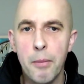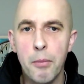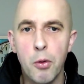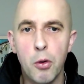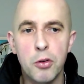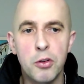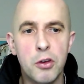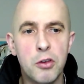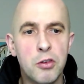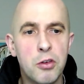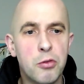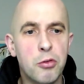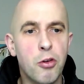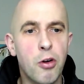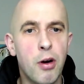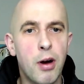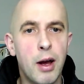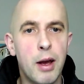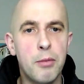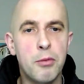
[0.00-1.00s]
or do
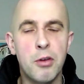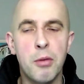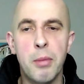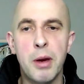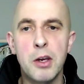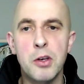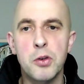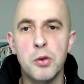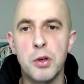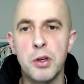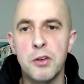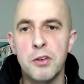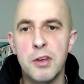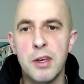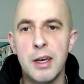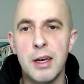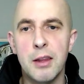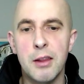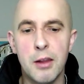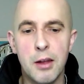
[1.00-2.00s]
subscribe to make sure you
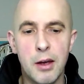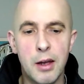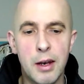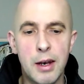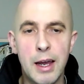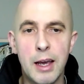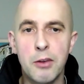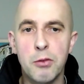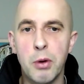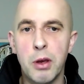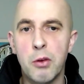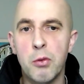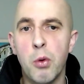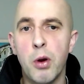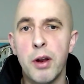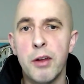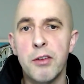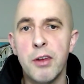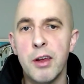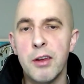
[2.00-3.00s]
see the next week's
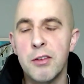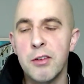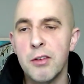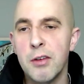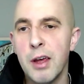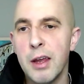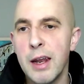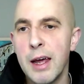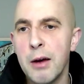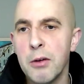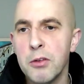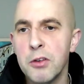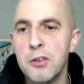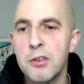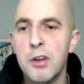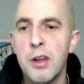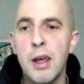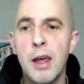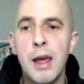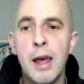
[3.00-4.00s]
one as it's
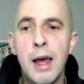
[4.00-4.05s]
announced.